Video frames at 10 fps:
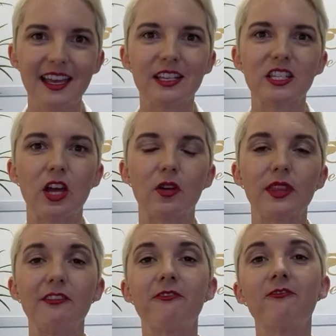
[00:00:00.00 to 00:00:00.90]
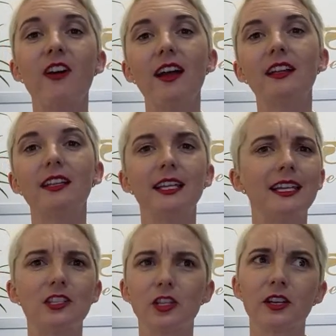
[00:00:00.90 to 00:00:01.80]
So
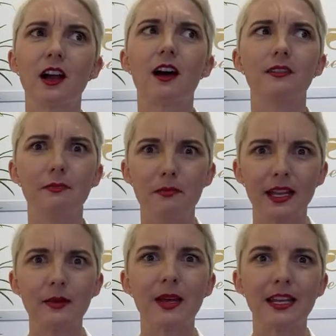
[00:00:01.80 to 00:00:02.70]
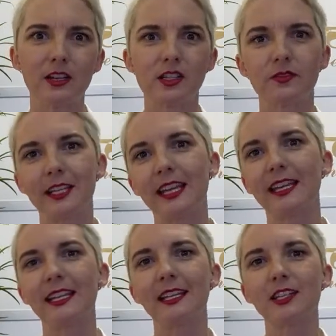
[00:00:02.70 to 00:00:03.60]
it took many years for the
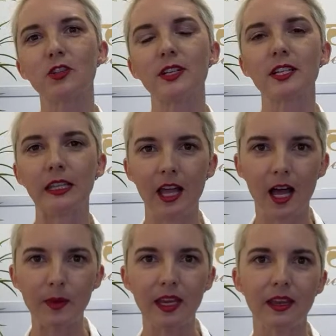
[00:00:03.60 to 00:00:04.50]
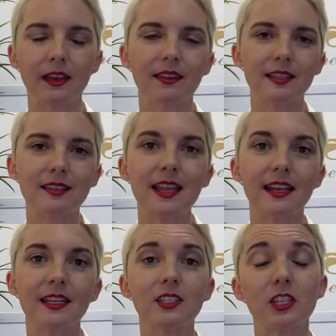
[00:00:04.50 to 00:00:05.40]
candy industry to lobby the
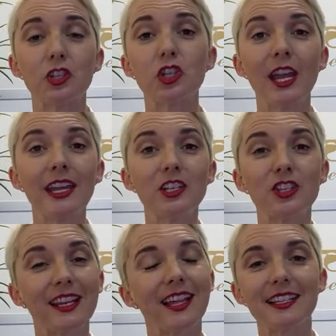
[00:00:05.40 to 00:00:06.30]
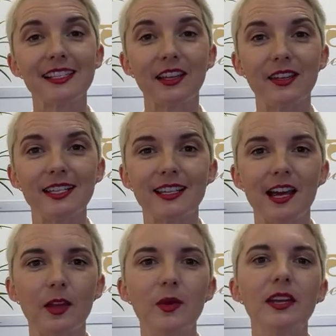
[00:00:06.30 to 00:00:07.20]
Senate to change daylight savings
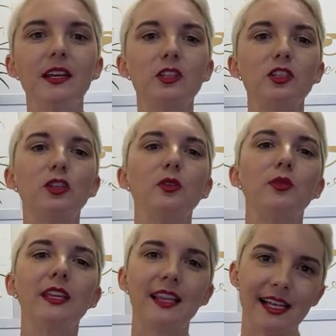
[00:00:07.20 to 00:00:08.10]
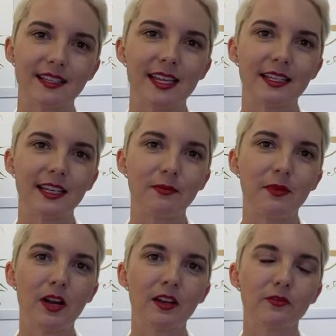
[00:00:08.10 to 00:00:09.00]
time to the last Sunday in
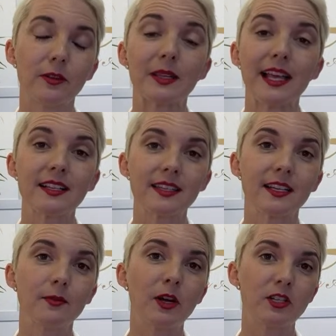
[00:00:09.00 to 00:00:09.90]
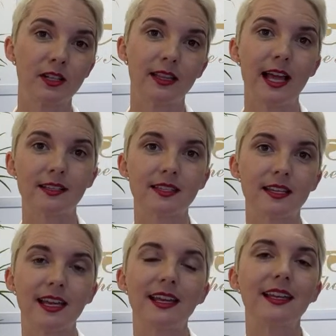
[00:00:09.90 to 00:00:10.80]
March, from the last Sunday in March to the last
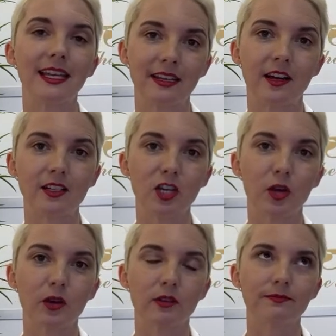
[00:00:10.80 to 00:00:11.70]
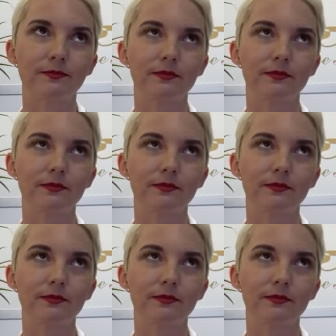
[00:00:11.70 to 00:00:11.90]
Sunday in October.